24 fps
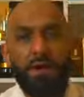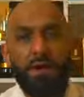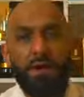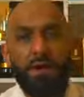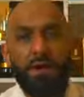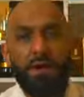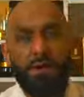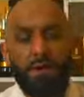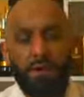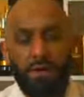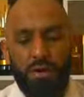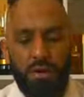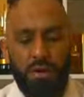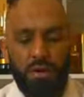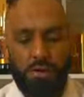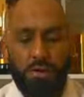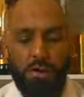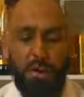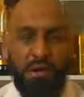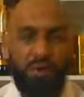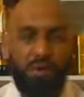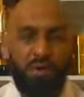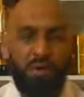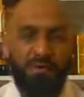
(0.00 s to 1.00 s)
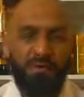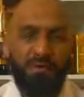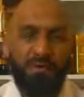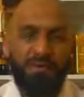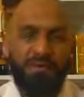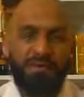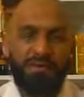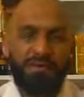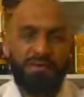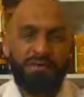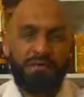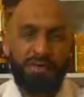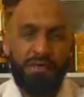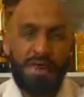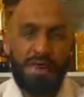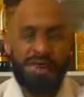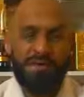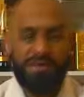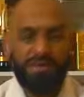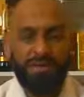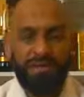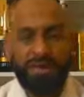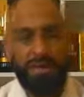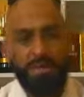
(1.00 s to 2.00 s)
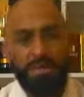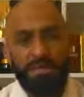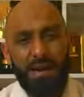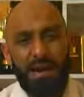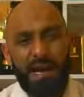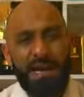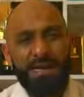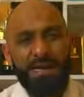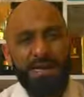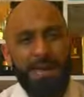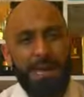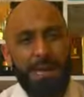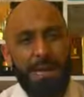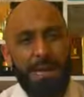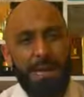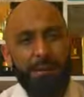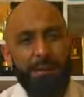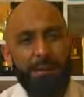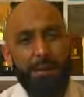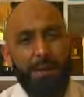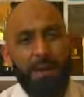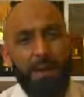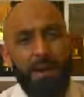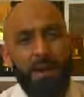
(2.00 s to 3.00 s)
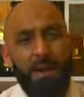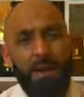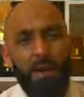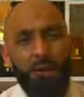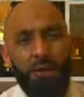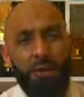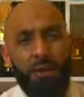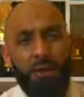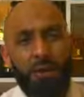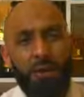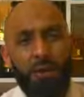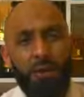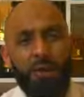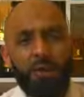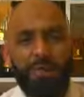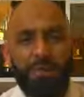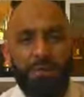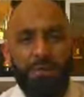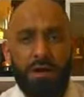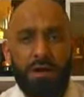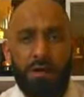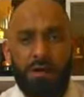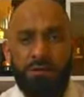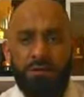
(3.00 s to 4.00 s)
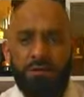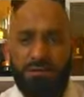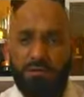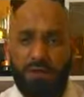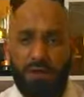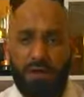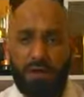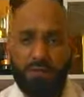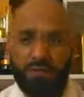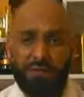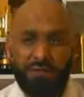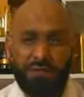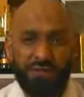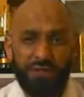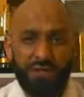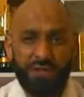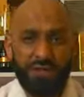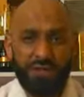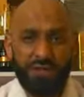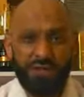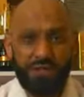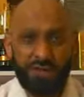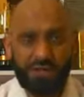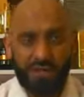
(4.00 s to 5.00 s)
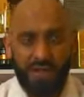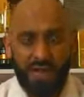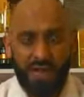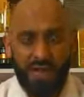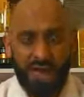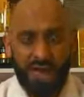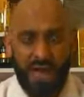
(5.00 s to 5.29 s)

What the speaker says: No. Both of these, Nasman and Black Tie, are both eau de parfum concentrations.